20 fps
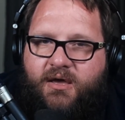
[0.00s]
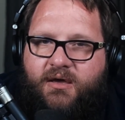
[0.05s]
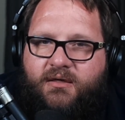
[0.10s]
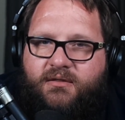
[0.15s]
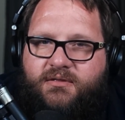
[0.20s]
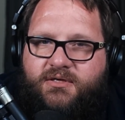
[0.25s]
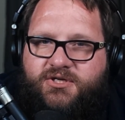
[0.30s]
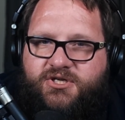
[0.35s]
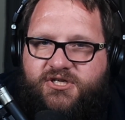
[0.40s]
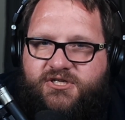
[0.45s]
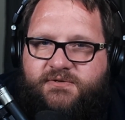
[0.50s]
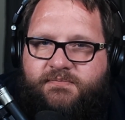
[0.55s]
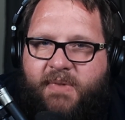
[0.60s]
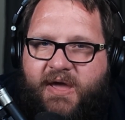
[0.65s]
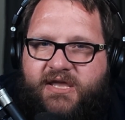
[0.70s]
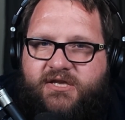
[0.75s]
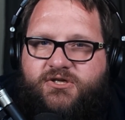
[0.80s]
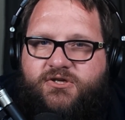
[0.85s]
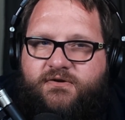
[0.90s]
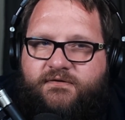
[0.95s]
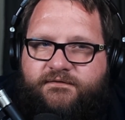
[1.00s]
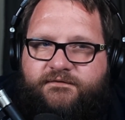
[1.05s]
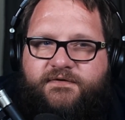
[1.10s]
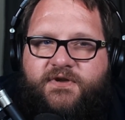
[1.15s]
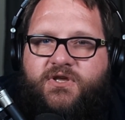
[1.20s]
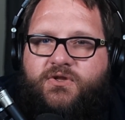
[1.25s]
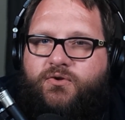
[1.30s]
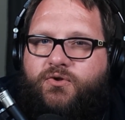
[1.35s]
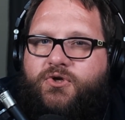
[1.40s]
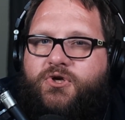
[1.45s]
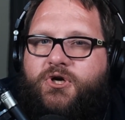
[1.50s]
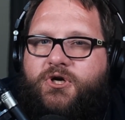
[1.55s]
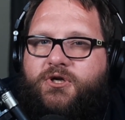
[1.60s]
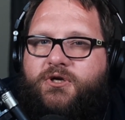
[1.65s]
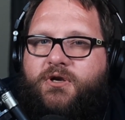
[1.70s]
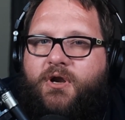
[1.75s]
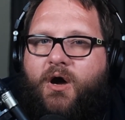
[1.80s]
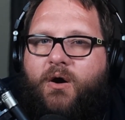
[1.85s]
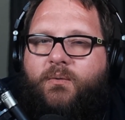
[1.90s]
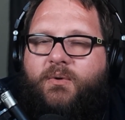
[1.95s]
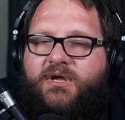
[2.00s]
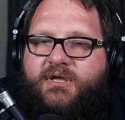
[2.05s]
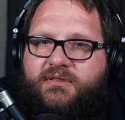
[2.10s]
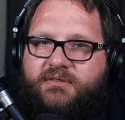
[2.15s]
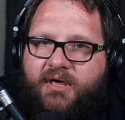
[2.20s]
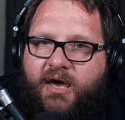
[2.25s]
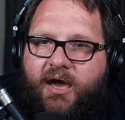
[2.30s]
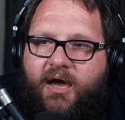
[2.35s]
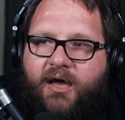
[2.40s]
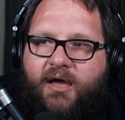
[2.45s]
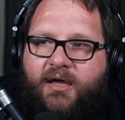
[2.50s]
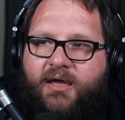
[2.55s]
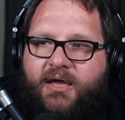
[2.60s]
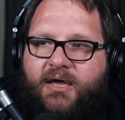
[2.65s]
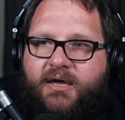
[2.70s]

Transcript: that just makes you feel good knowing that